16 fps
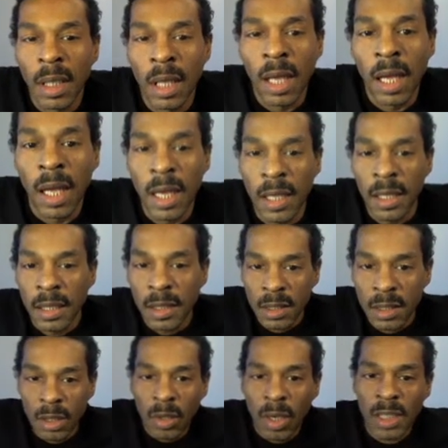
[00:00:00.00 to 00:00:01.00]
And
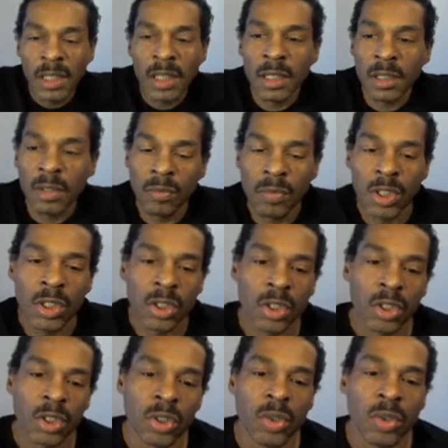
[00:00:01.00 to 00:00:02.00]
so I did some
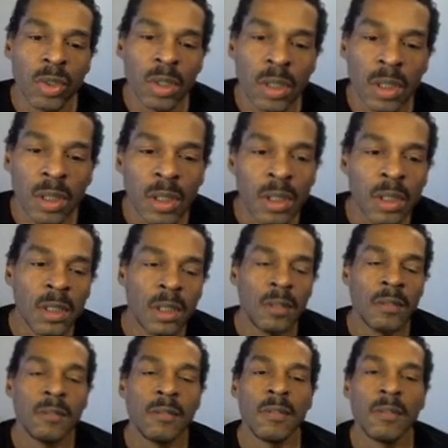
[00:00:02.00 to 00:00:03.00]
research on
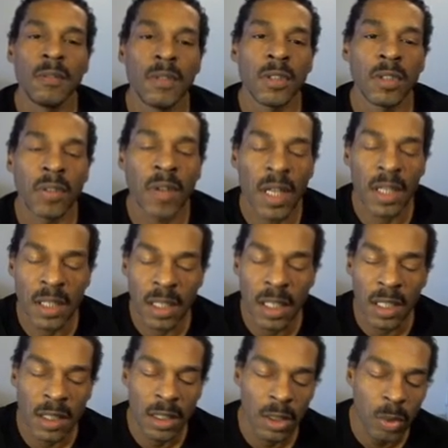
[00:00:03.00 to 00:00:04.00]
the crash in
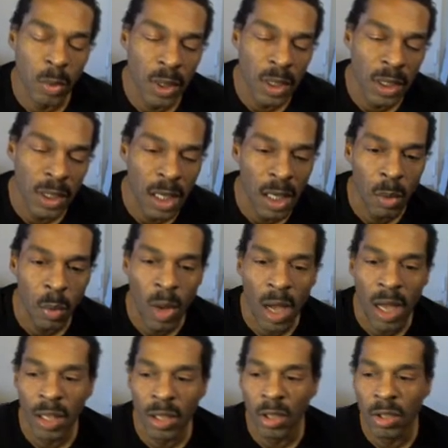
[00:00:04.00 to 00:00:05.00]
1929, why
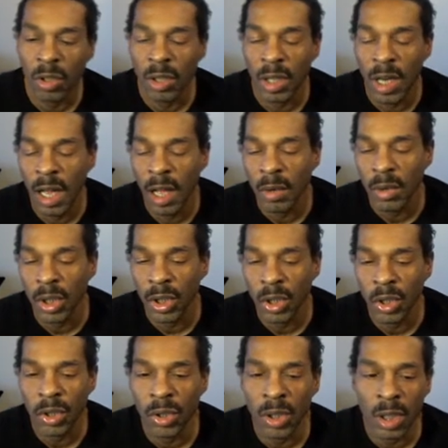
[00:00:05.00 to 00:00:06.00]
it occurred, how it
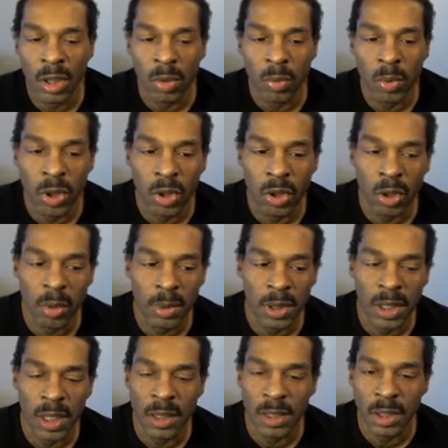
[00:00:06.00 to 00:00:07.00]
occurred, under what
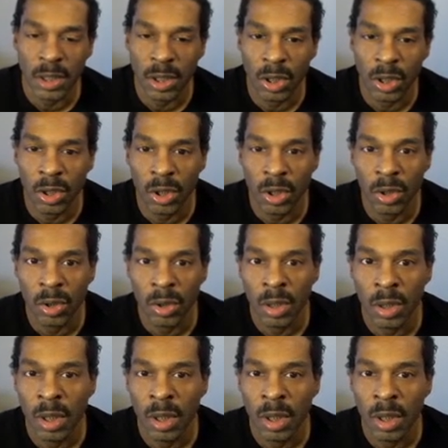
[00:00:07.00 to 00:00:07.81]
circumstances it occurred,